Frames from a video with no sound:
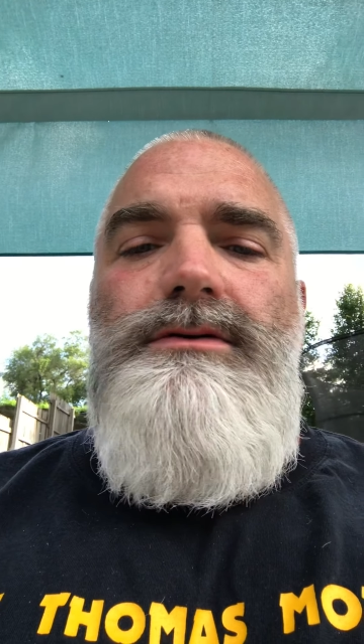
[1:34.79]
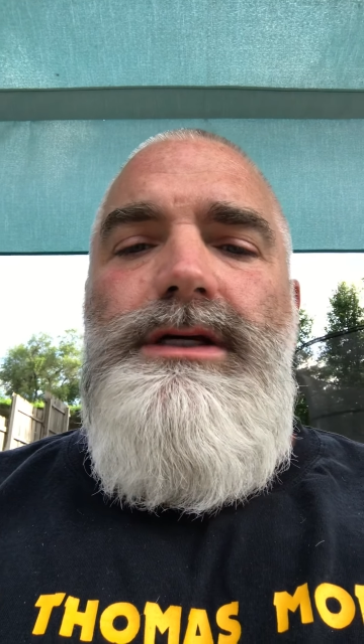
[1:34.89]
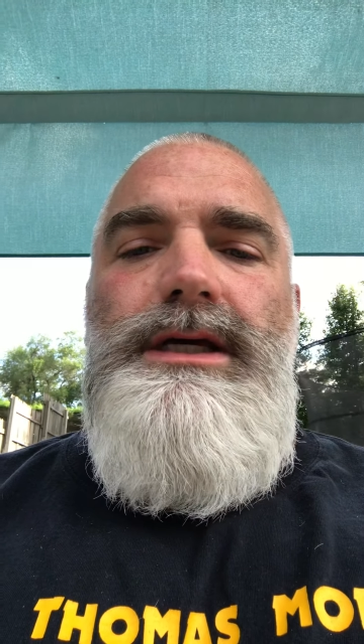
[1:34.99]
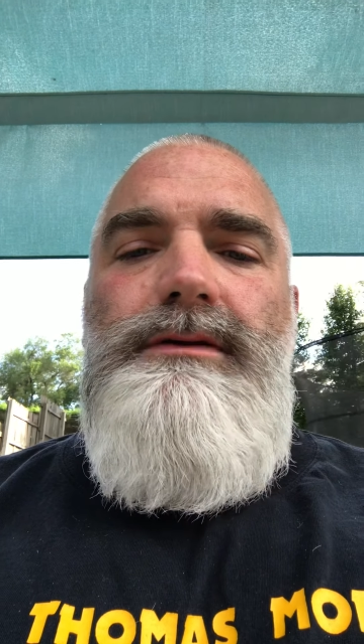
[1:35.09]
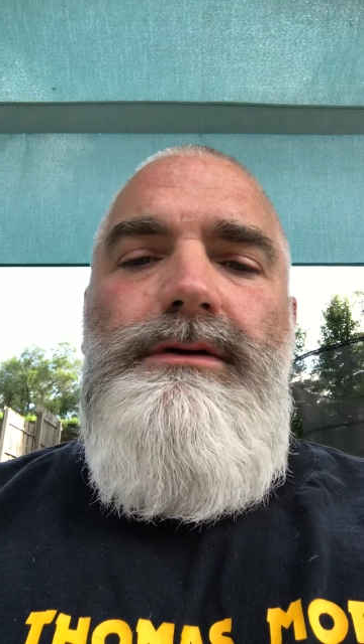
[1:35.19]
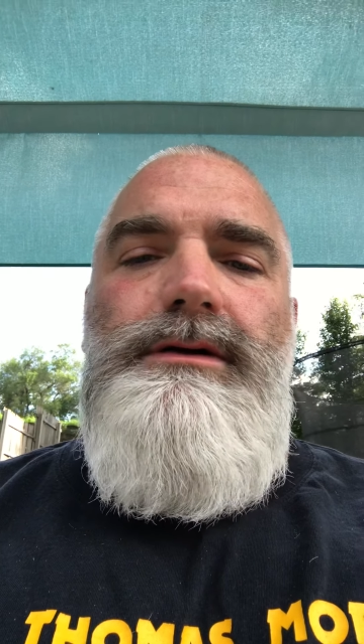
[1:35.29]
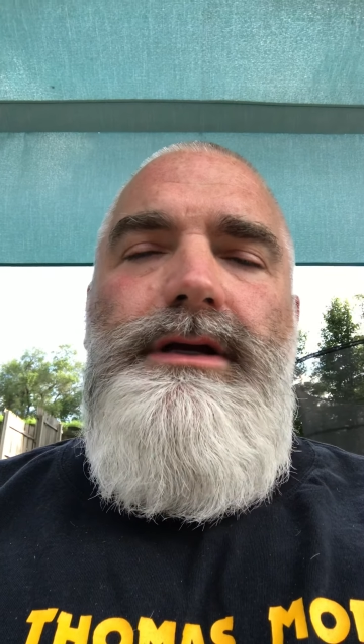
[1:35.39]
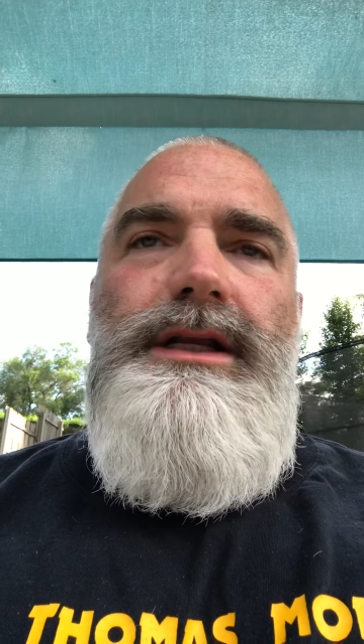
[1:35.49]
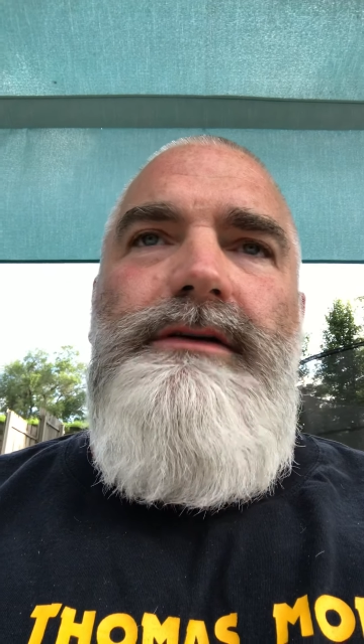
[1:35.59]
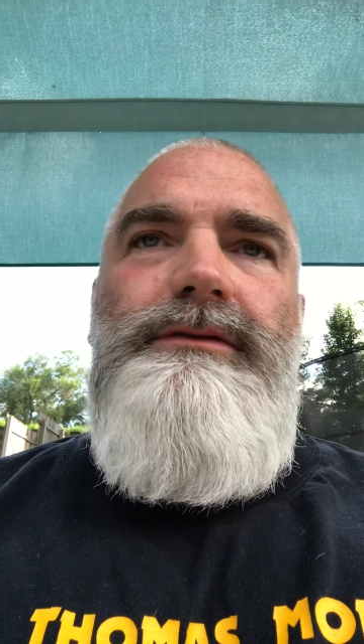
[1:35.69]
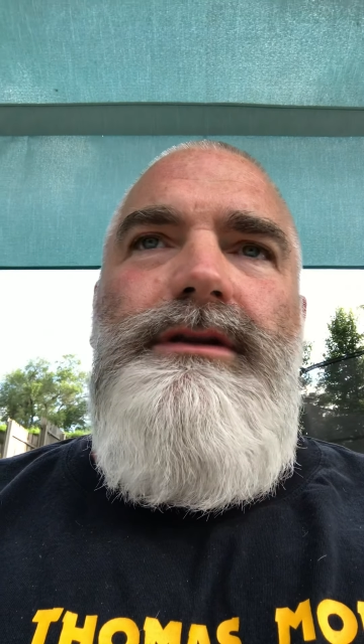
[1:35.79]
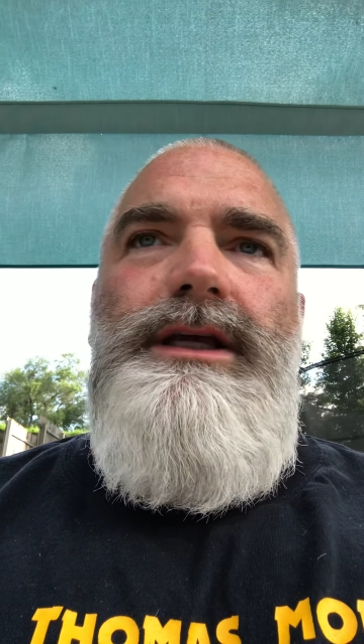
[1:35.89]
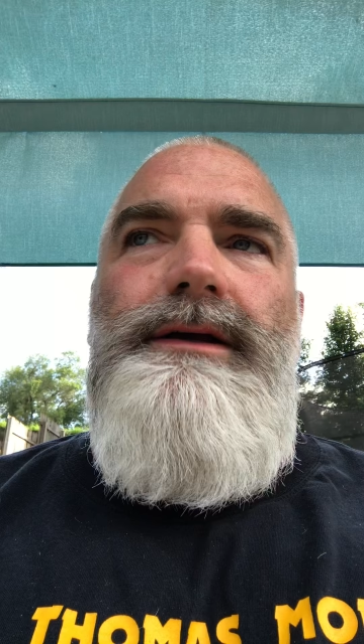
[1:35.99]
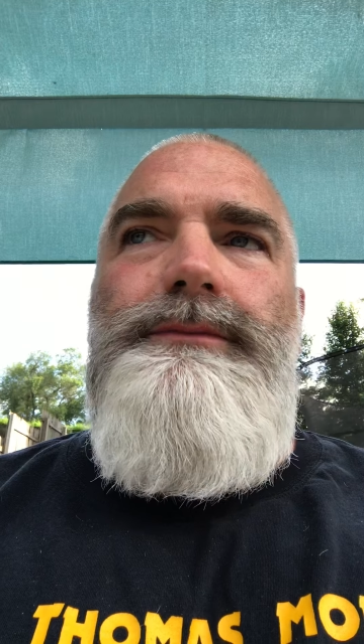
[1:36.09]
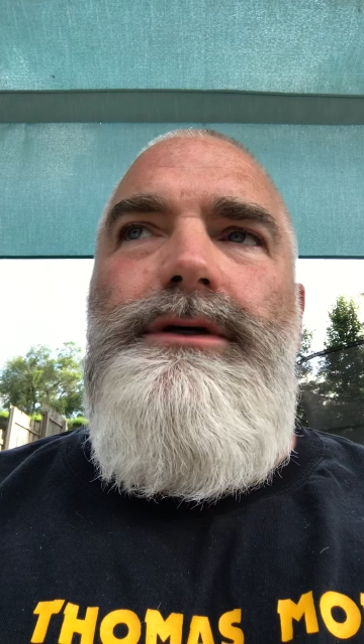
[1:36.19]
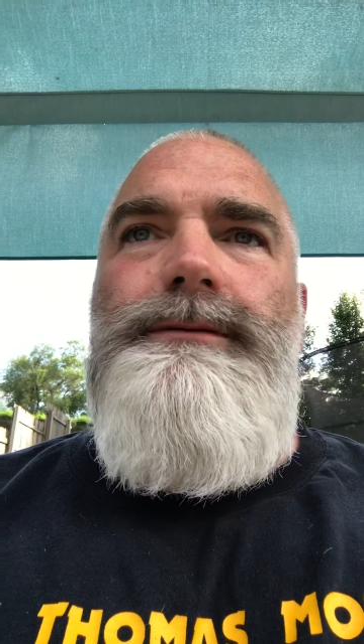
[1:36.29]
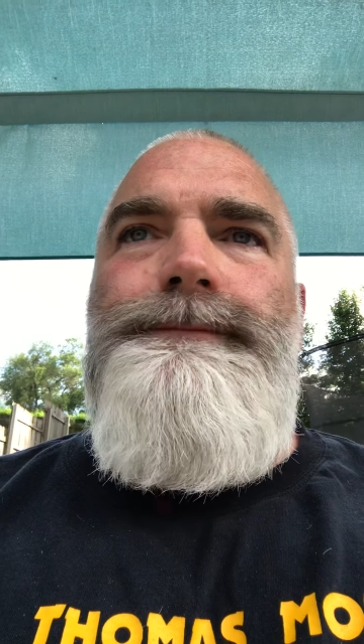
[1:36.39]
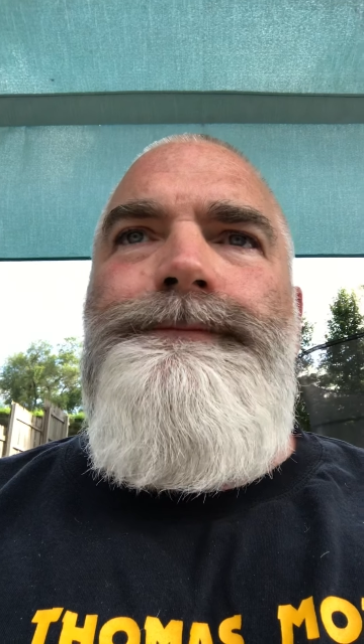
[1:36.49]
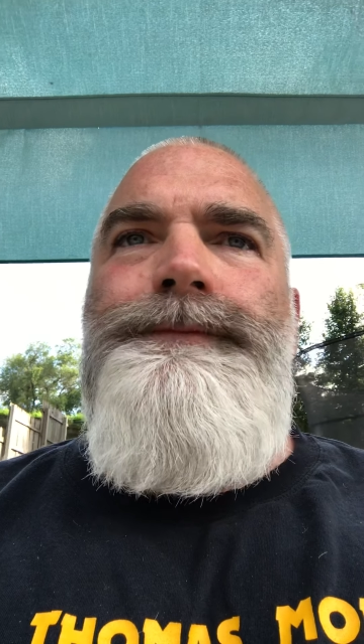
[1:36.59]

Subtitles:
oh yeah, we're great after that. But